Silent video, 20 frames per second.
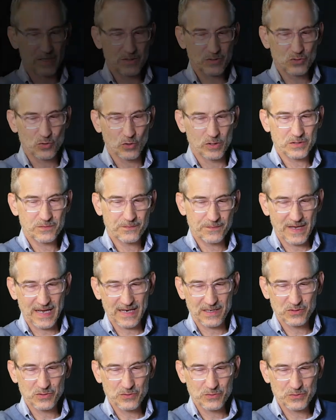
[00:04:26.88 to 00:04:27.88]
Choice
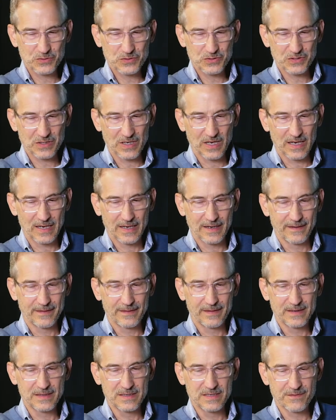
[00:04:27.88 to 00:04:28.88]
factors
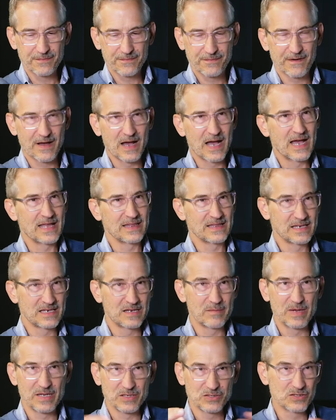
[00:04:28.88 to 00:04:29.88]
define the
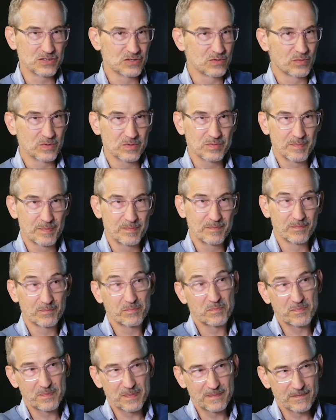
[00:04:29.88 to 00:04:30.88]
dimensions of which
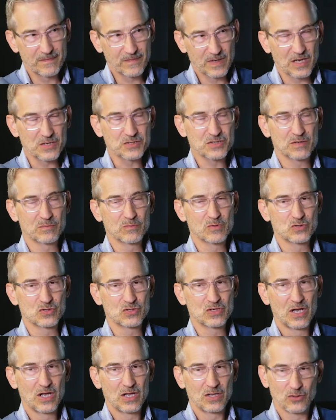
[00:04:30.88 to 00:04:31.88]

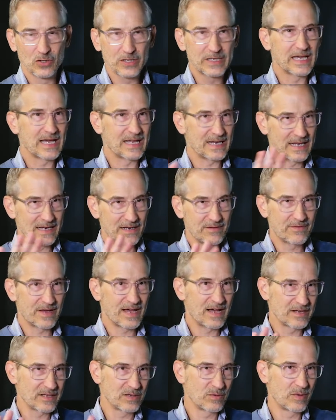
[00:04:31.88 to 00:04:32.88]
customers look at and
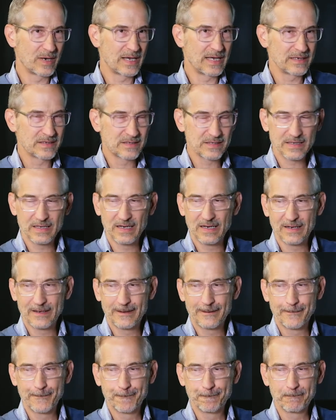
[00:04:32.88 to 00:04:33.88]
evaluate
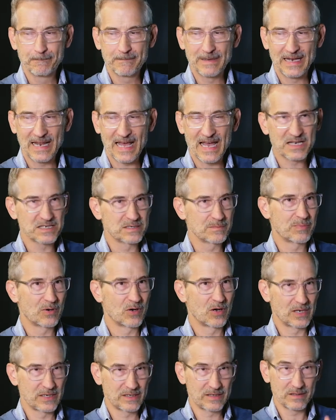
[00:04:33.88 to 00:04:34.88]
and act
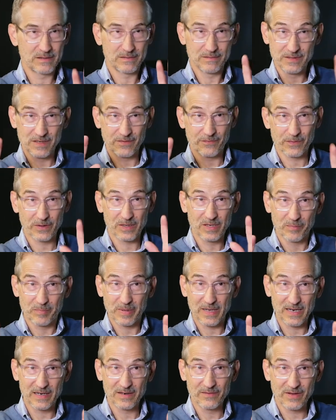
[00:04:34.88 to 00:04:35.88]
upon different
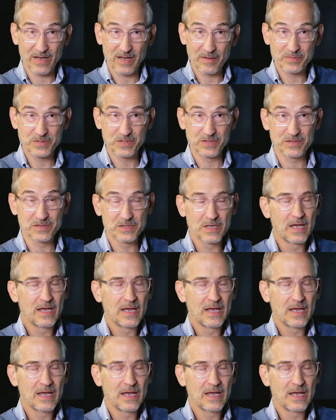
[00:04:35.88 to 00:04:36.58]
competitive options.